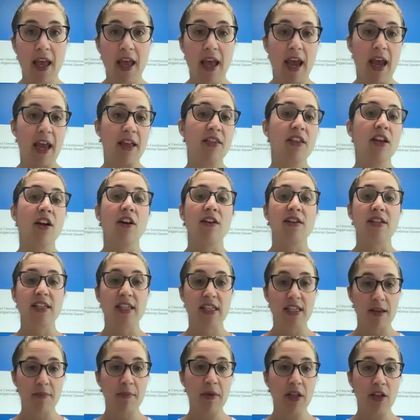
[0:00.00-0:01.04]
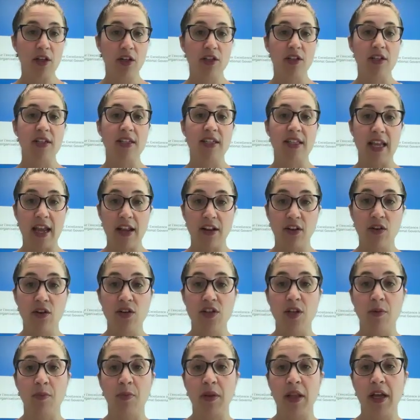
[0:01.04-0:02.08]
And they are similar to
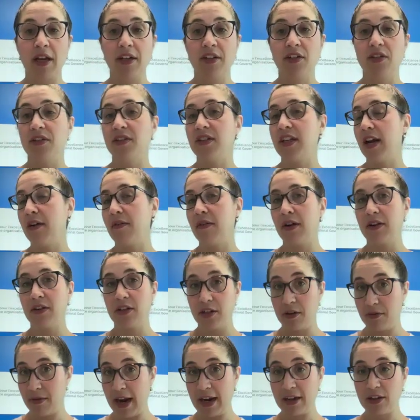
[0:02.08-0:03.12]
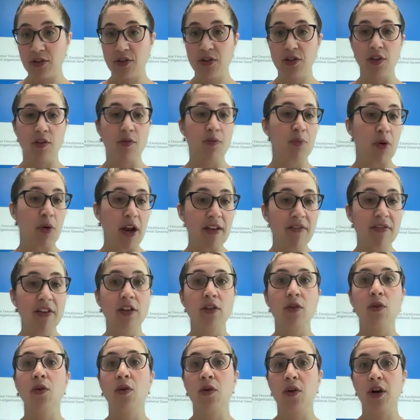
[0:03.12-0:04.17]
standards applied to directors of
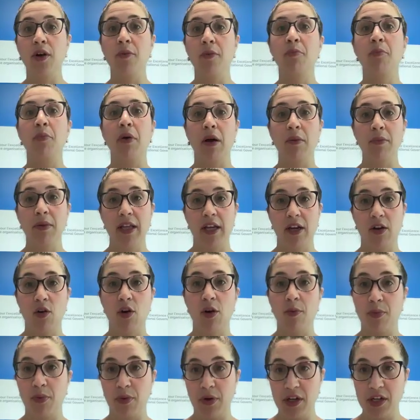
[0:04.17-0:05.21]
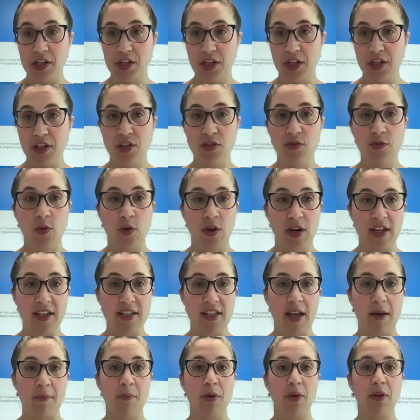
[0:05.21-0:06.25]
private or public corporations, for
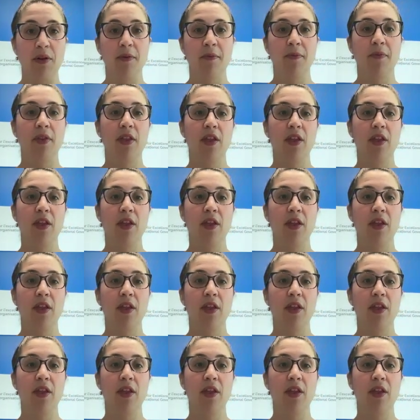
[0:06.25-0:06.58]
example.